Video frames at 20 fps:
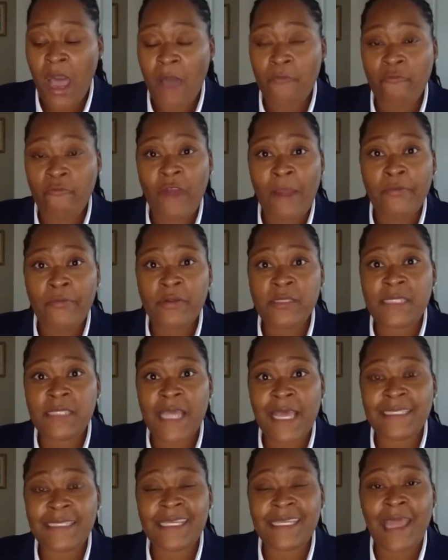
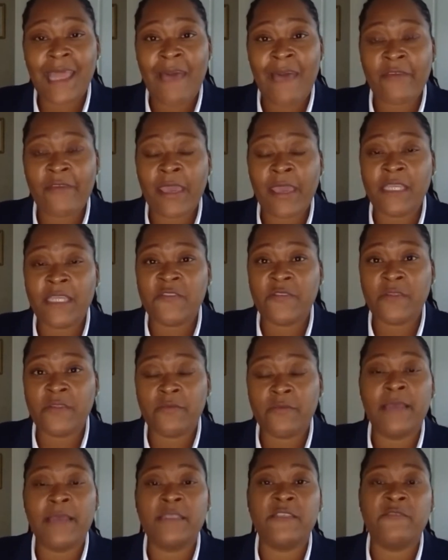represents and advocates for the
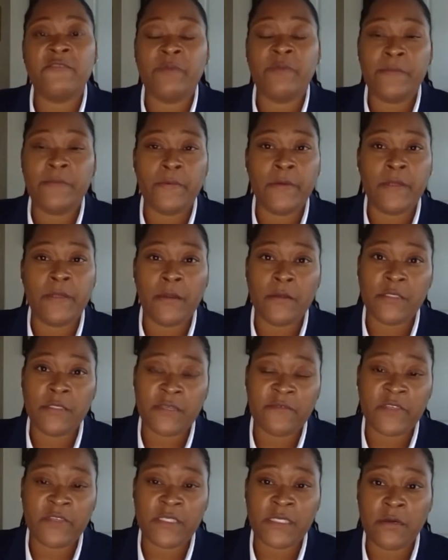rights of people in
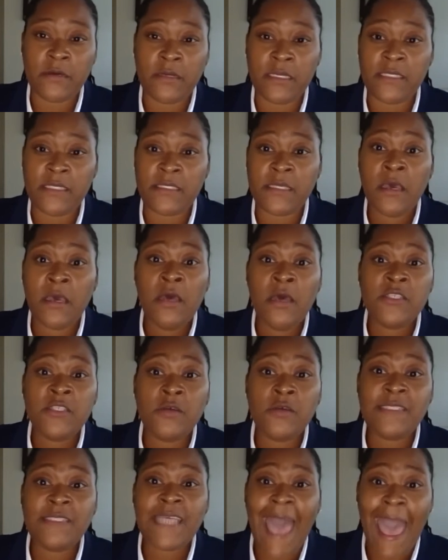nursing facilities.
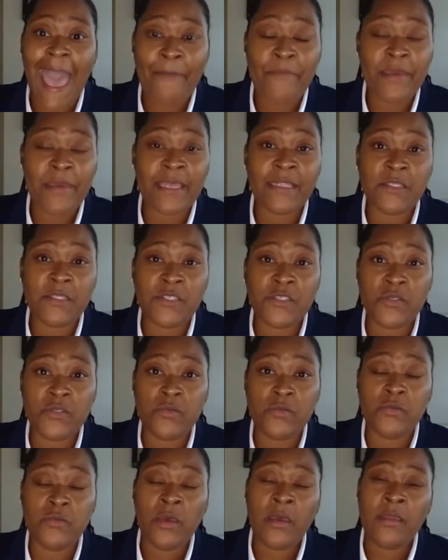So tap
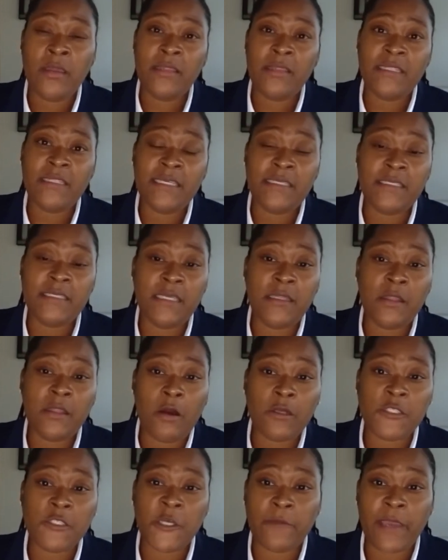into the DC
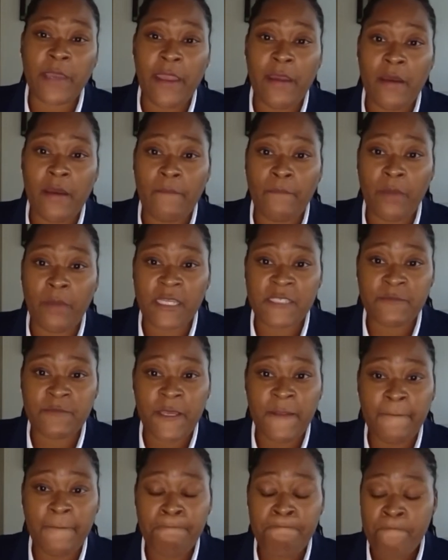long-term care
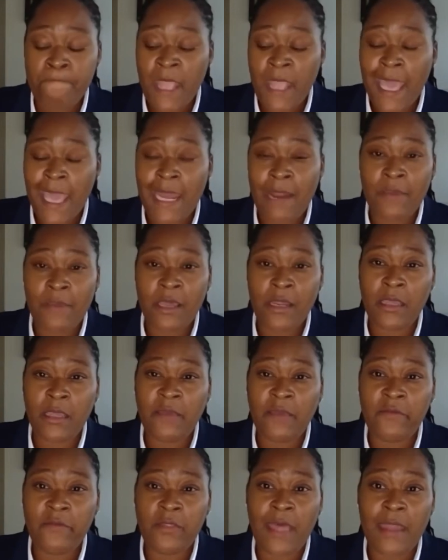ombudsman, and I'm going to
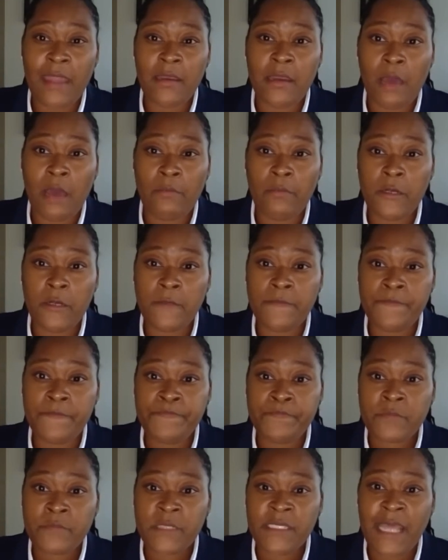give you that number.
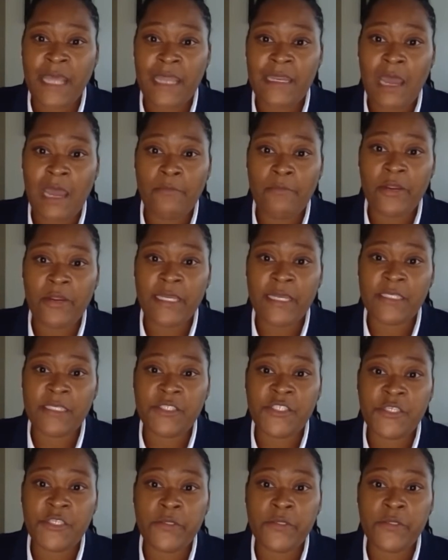That number is